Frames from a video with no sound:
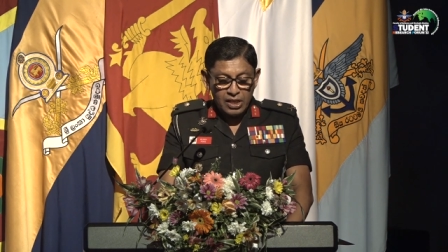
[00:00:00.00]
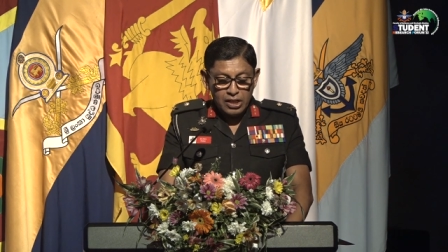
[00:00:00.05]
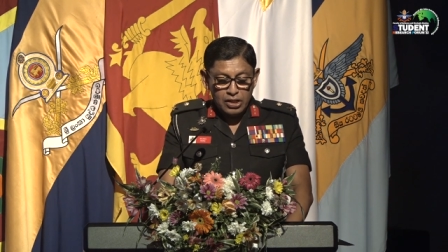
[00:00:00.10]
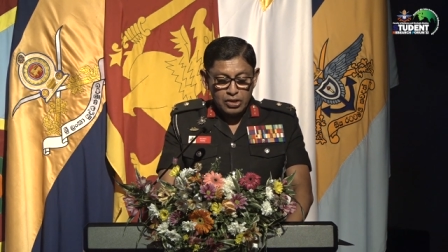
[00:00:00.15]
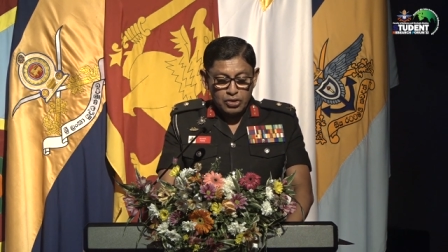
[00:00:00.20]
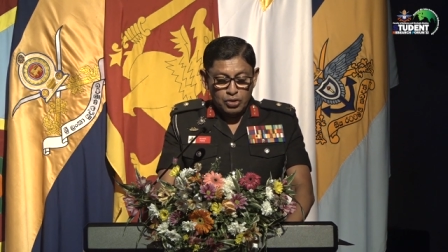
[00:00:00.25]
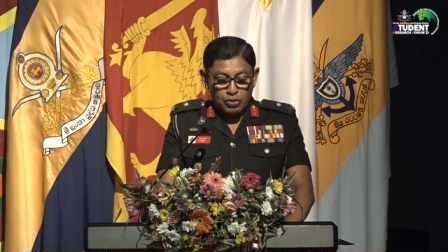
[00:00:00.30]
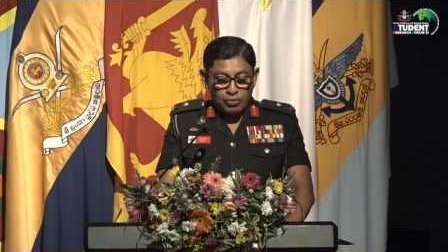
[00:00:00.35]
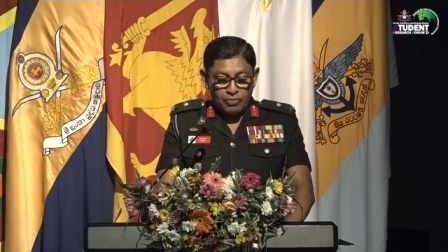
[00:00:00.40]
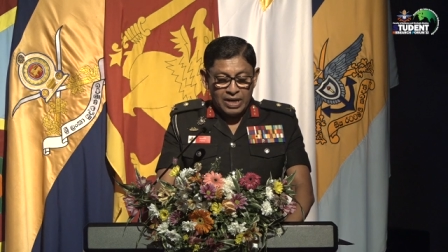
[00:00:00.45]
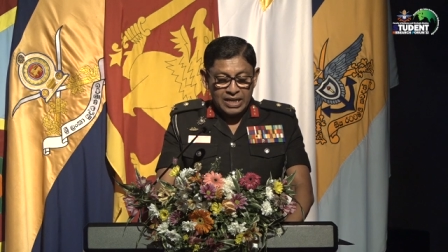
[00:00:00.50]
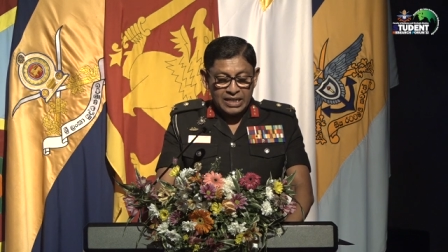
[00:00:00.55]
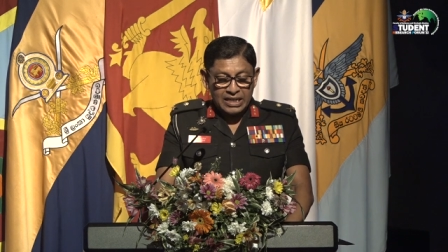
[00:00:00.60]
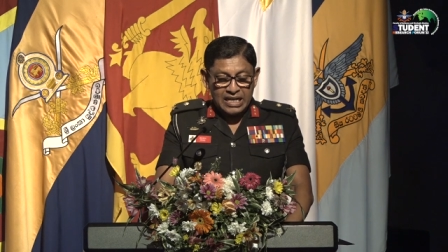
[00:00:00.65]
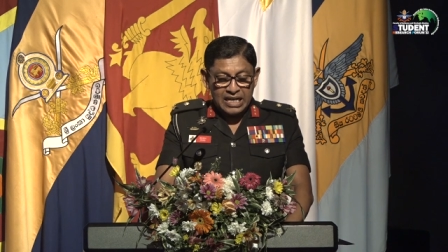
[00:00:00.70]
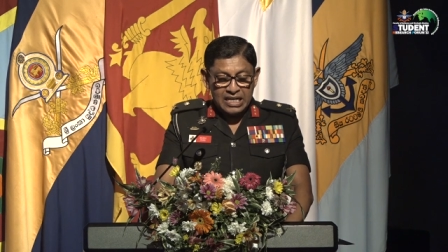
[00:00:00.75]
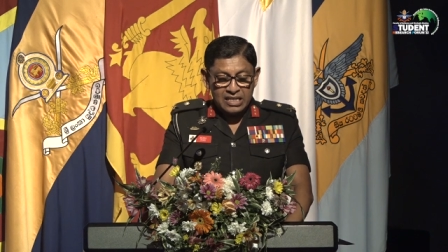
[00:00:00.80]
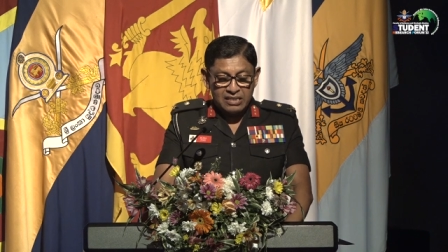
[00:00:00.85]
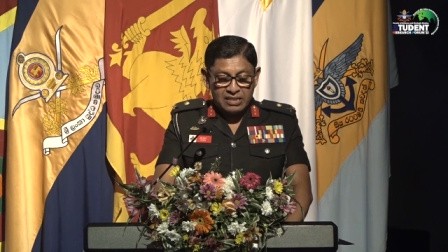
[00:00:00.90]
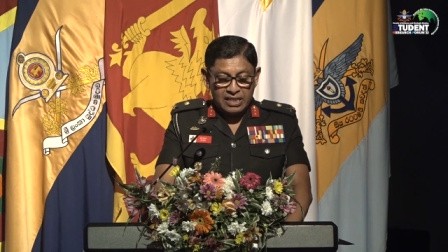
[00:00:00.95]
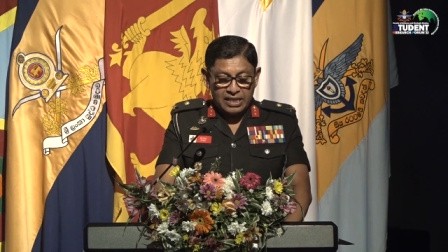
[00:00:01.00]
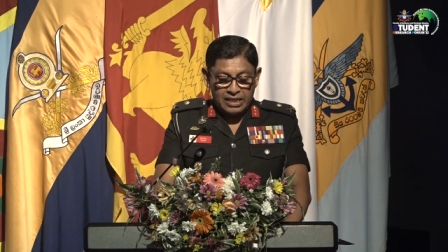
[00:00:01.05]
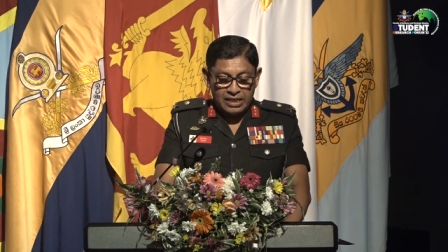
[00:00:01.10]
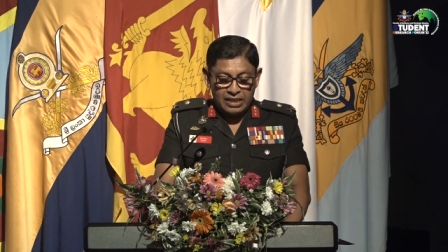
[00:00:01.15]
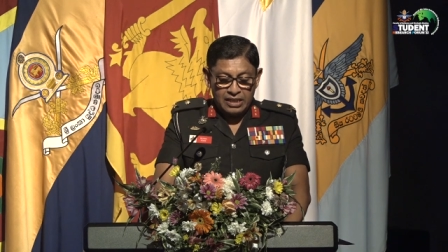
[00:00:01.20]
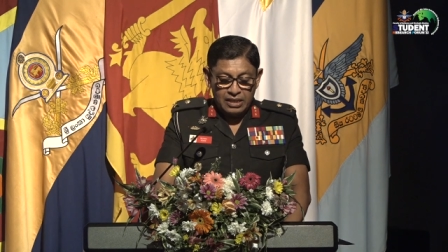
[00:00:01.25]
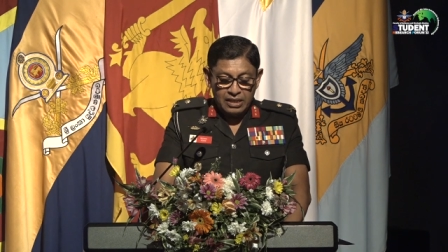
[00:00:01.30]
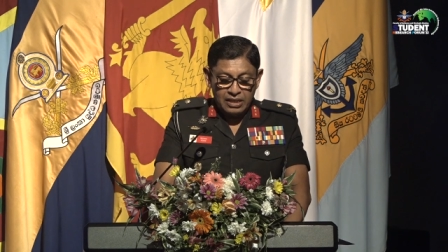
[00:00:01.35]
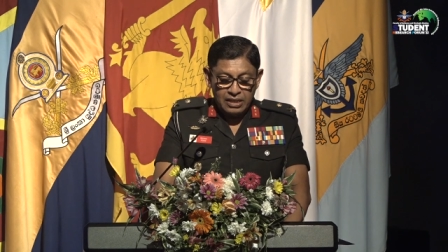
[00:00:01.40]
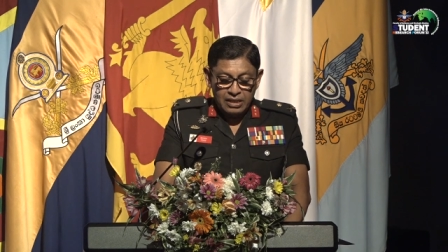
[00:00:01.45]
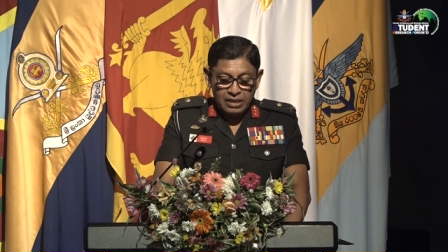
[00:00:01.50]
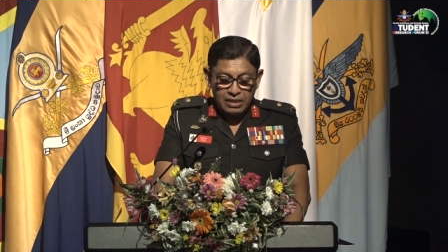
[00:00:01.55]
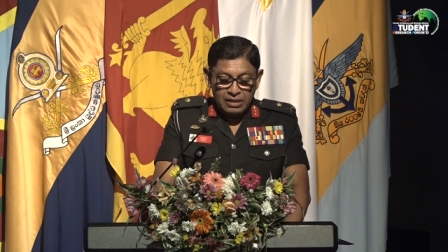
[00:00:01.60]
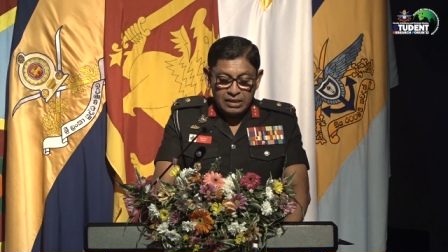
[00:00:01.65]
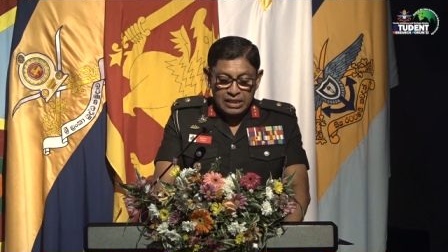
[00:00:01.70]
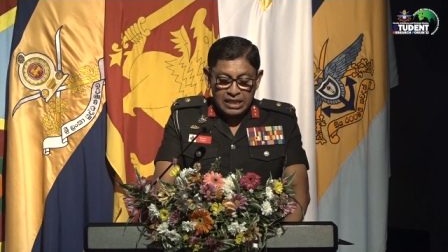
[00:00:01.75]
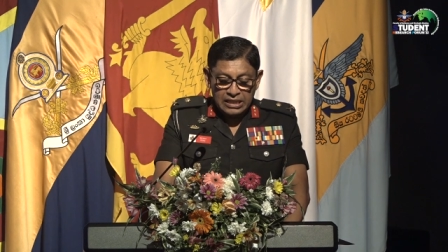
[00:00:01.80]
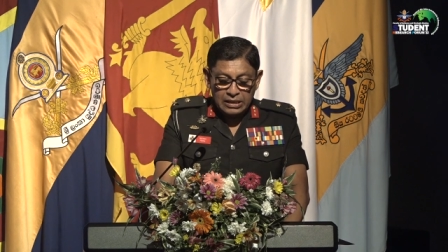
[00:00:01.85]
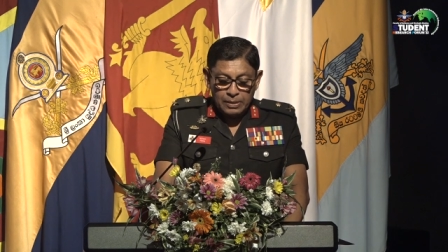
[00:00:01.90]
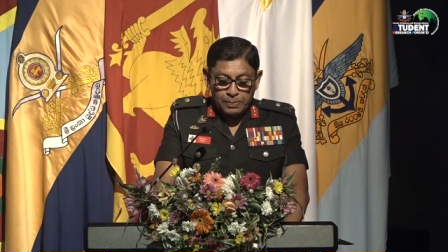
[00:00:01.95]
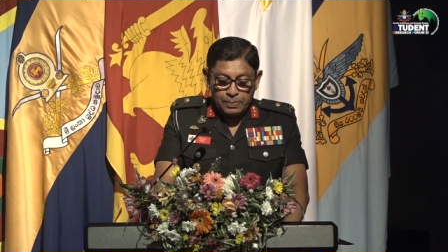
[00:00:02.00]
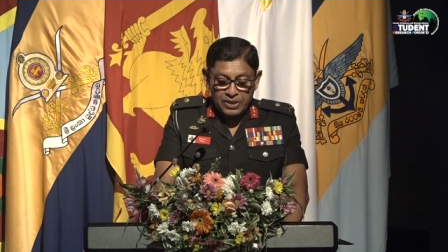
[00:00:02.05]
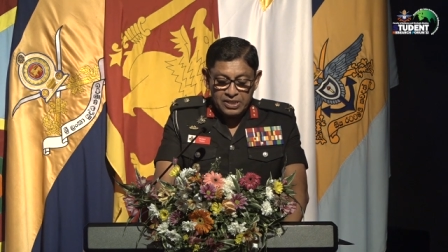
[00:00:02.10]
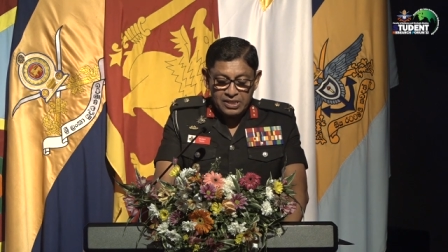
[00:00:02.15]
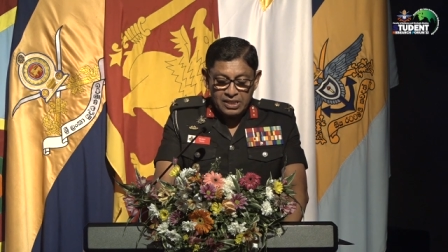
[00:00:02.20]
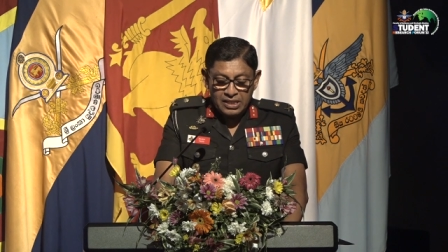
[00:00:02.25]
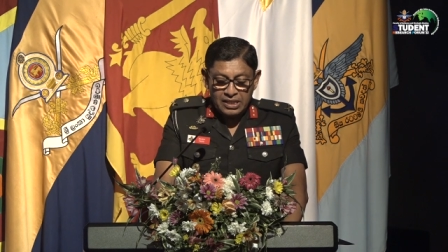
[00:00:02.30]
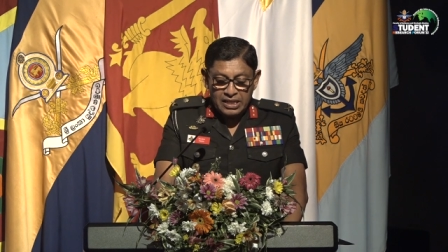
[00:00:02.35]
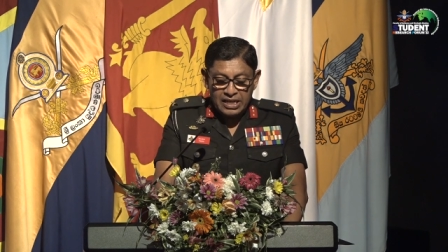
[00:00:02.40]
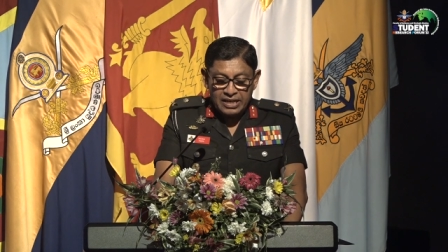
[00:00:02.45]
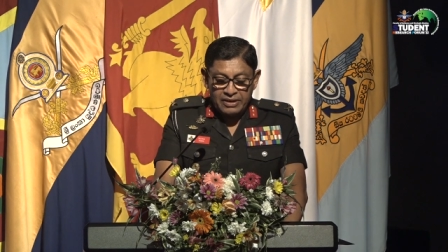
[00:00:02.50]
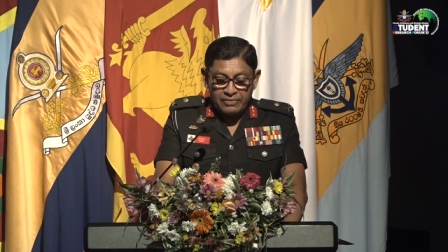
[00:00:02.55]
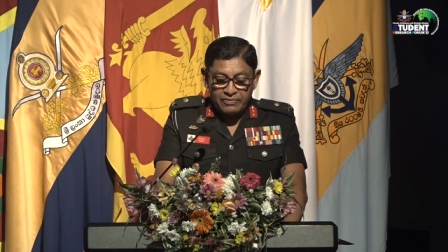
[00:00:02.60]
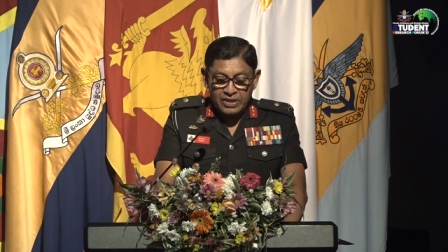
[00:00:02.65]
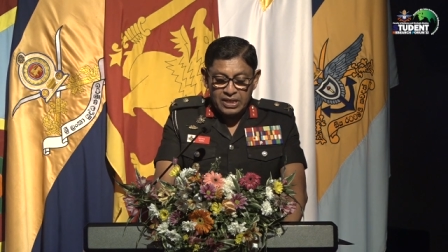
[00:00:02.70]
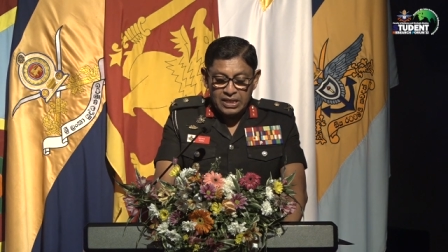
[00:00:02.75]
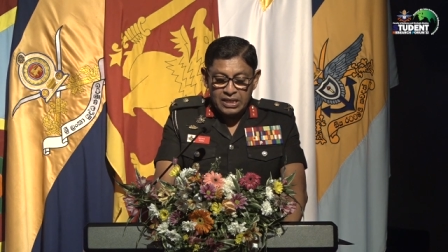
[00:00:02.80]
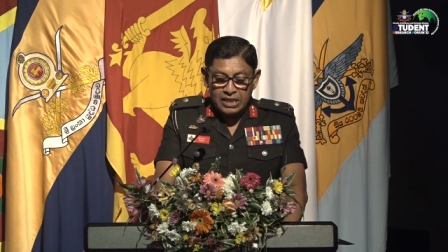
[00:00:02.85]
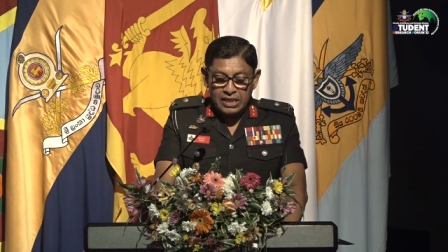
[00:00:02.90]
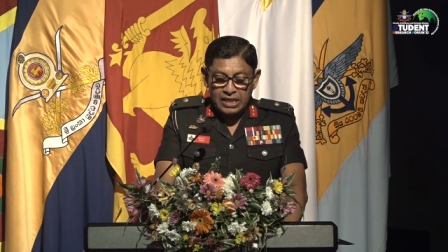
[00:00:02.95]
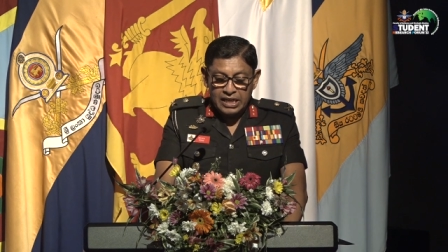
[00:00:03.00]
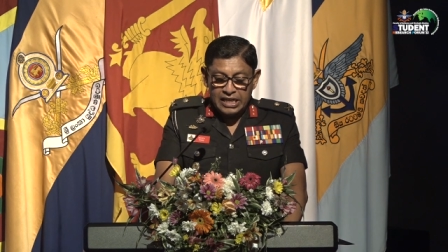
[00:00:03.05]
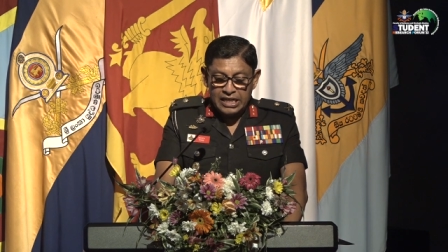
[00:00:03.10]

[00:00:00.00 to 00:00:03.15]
So one can say that the present day world